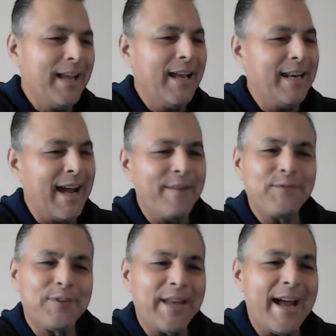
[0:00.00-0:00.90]
And
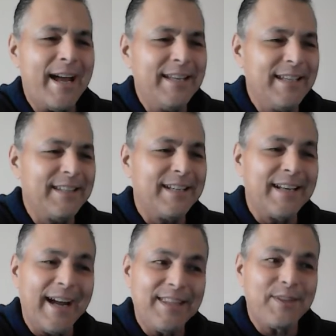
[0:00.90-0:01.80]
after that, in the
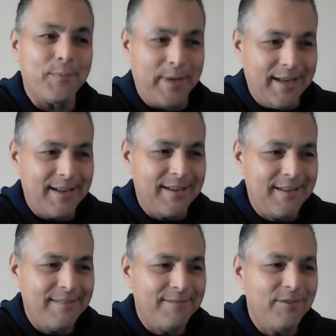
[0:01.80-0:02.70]
ninth week,
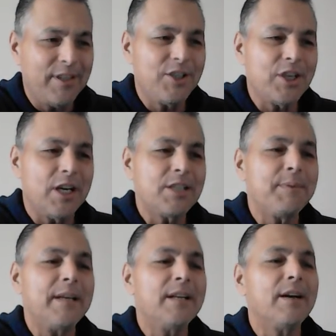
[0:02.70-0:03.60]
the
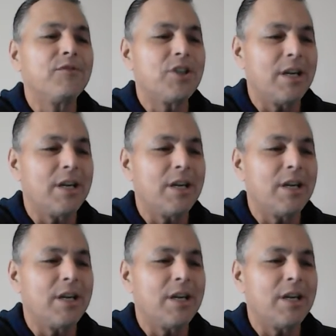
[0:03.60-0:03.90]
judgment of